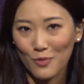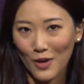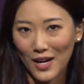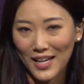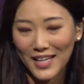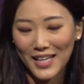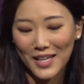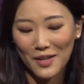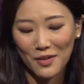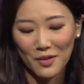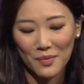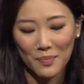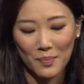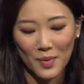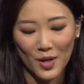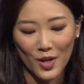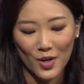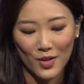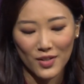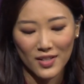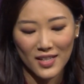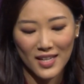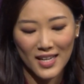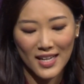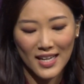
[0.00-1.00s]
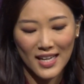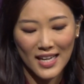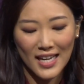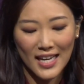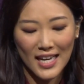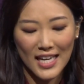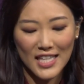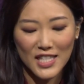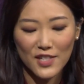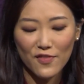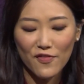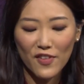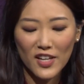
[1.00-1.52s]
right here in Bern.
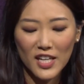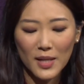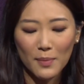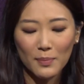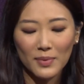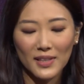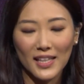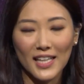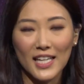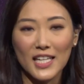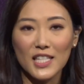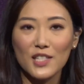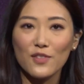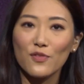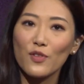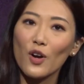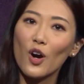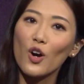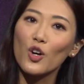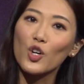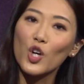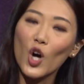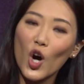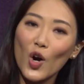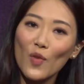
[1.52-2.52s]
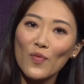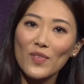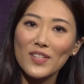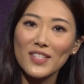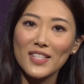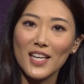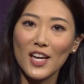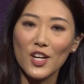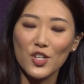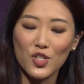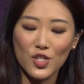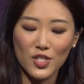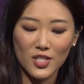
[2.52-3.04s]
It's a fitting place for our
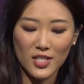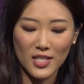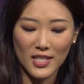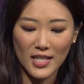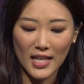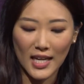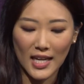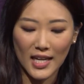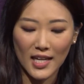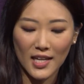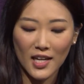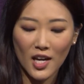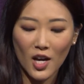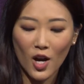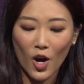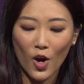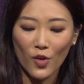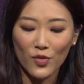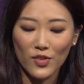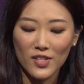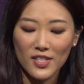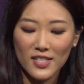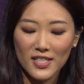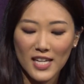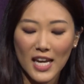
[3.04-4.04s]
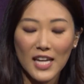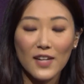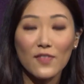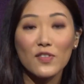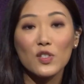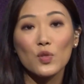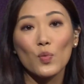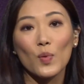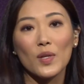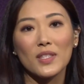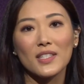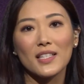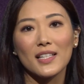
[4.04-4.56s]
conversation today on the state of
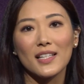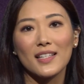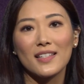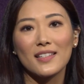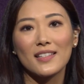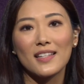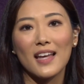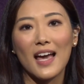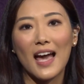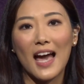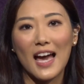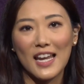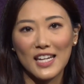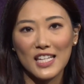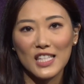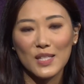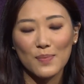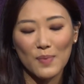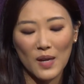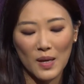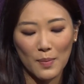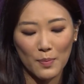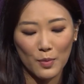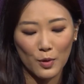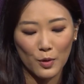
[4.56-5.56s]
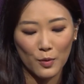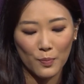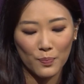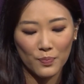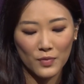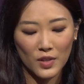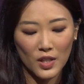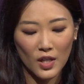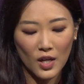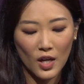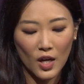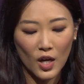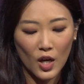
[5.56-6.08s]
Switzerland and its people.
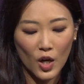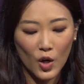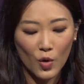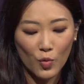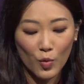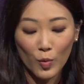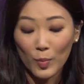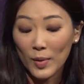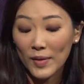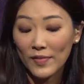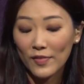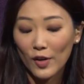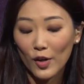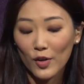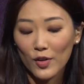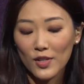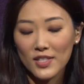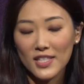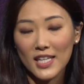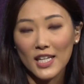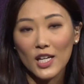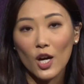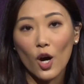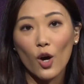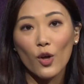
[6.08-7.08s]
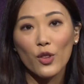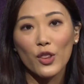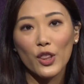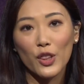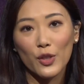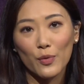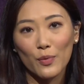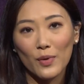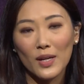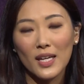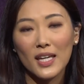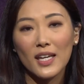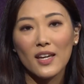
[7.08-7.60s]
We'll be focusing on
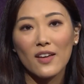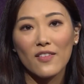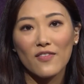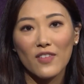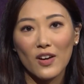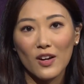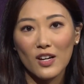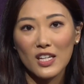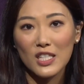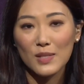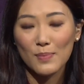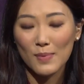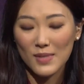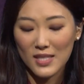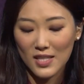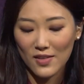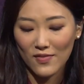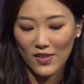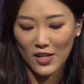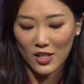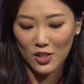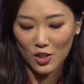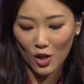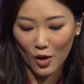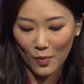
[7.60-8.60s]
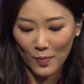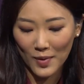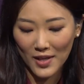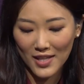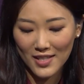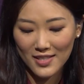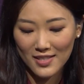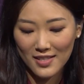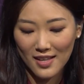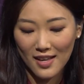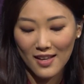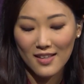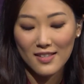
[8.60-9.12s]
three very specific
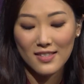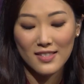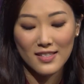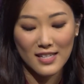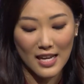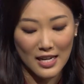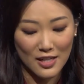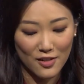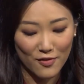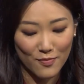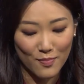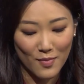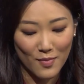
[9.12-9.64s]
topics: state of